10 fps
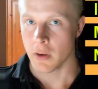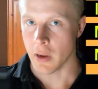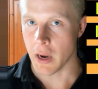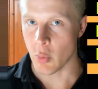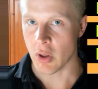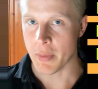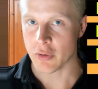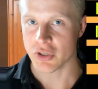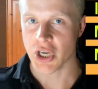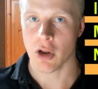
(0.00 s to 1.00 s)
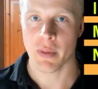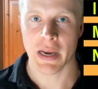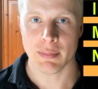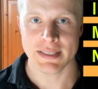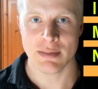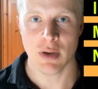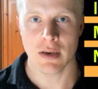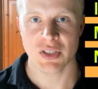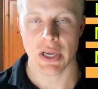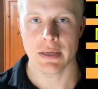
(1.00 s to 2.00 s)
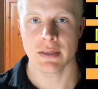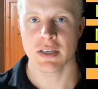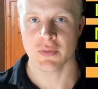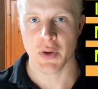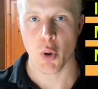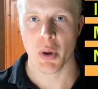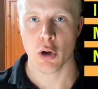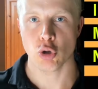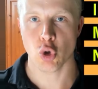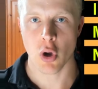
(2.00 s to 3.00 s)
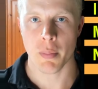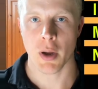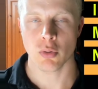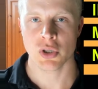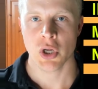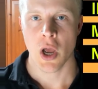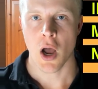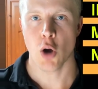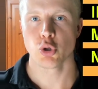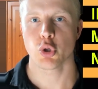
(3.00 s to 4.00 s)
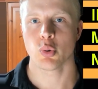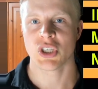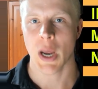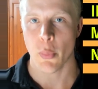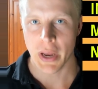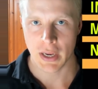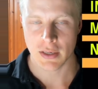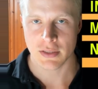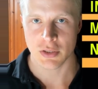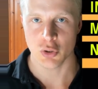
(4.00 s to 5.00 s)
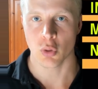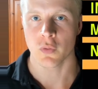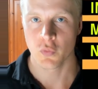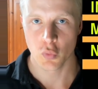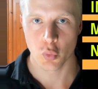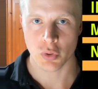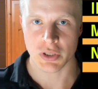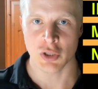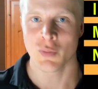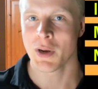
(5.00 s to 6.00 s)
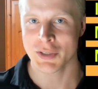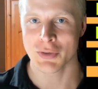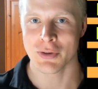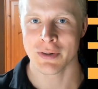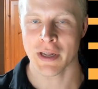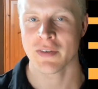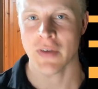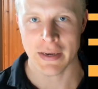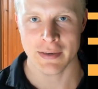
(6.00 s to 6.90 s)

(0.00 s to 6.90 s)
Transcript: Hey, welcome back to the channel. My name is Siim Land, and in this video we're going to talk about how do you direct your food into muscle, not fat.